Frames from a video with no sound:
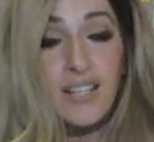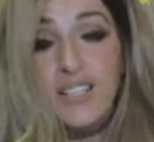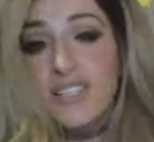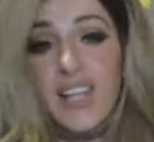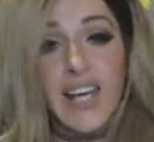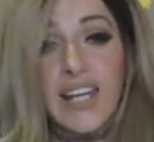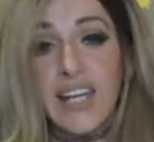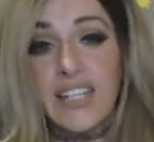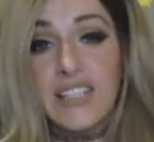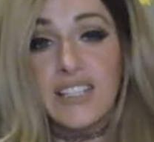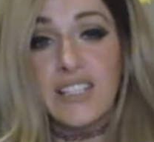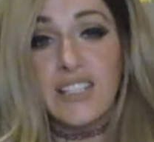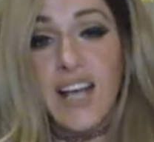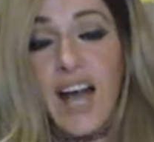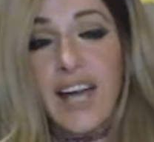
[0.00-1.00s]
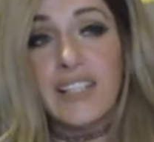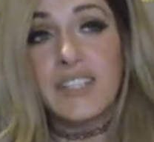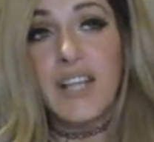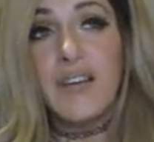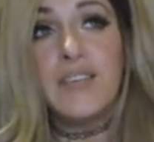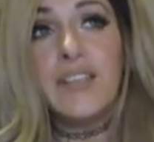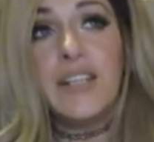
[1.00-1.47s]
Like, I
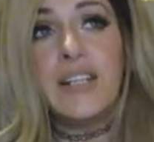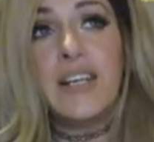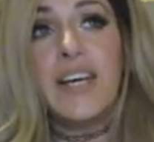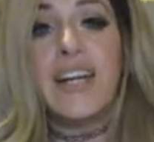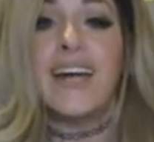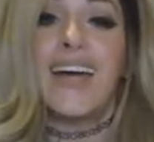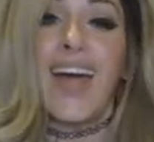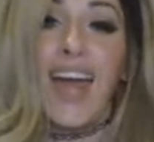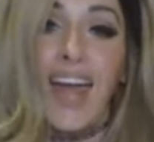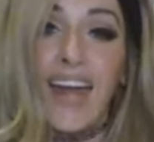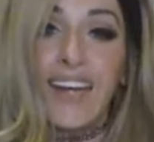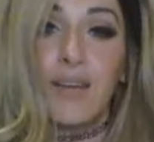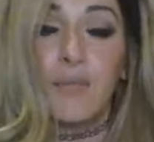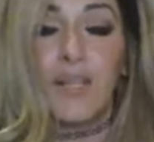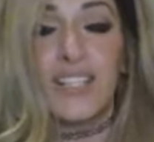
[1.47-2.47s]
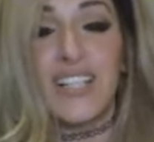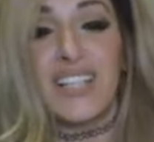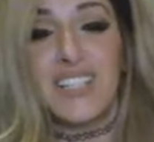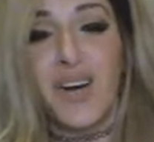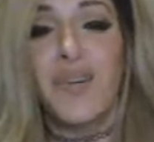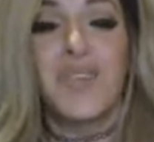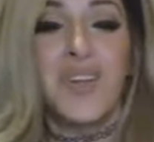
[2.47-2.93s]
love it and I hate it because I
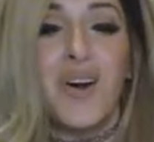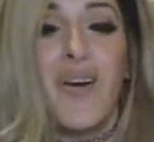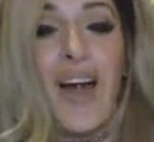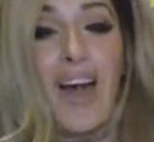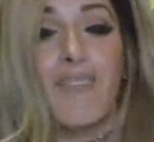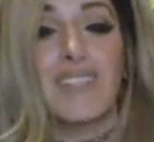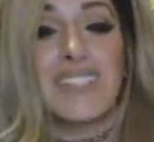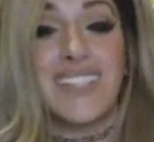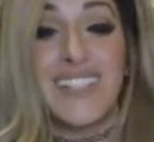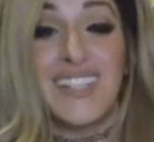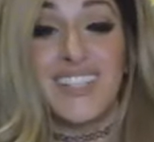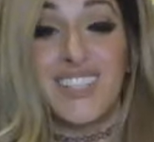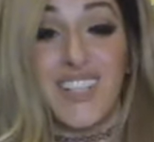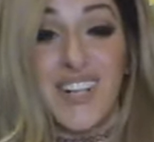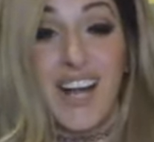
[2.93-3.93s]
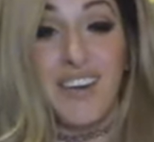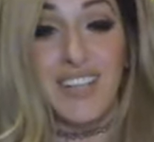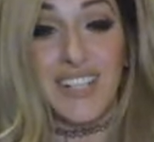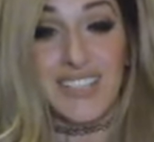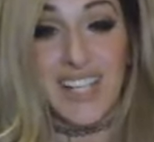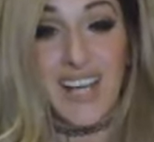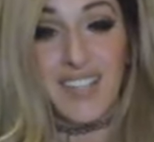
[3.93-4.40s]
don't know how it's going to turn out
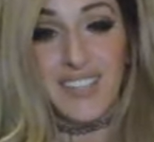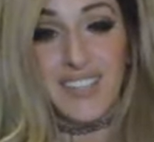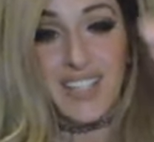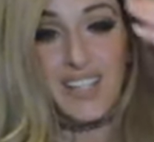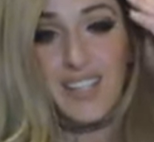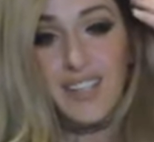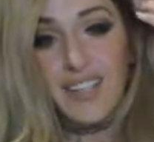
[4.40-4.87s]
exactly.